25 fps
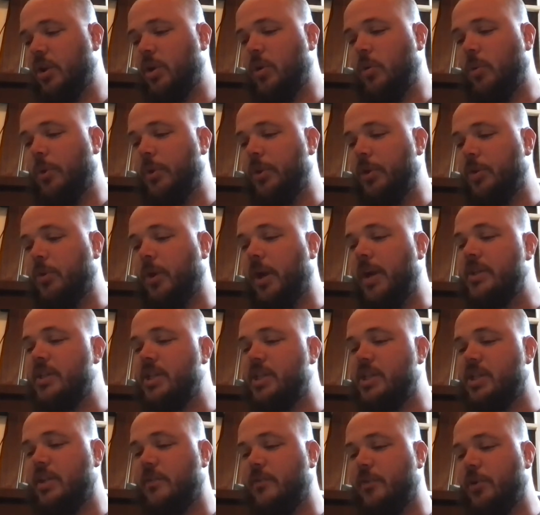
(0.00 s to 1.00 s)
When the
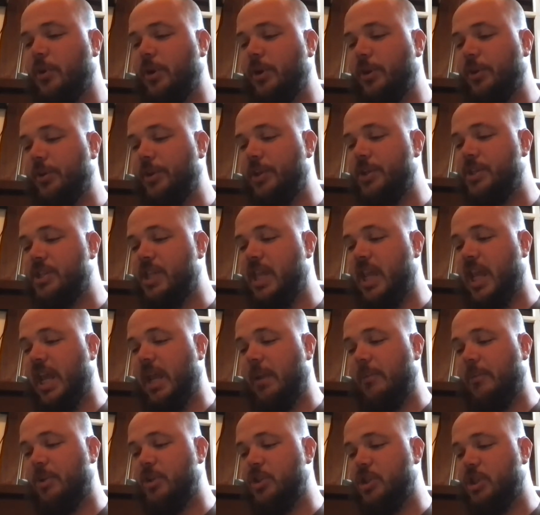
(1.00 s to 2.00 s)
crisis of her illness
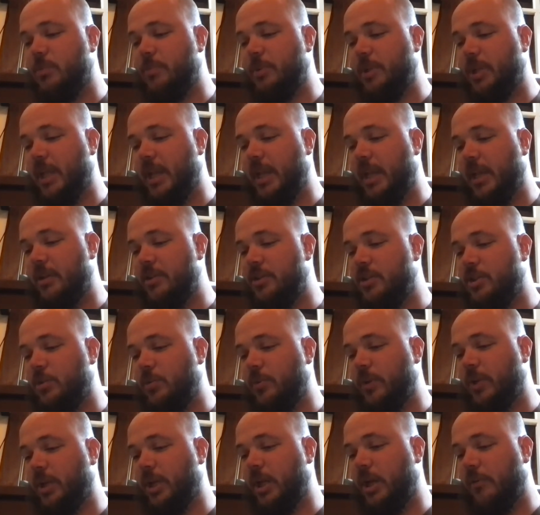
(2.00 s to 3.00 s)
came and she began to
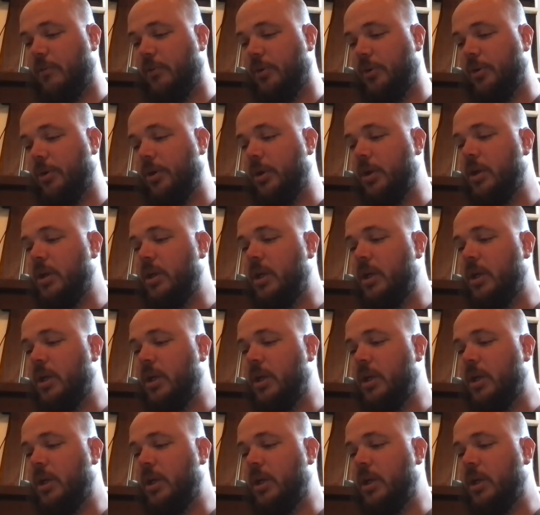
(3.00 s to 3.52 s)
recover,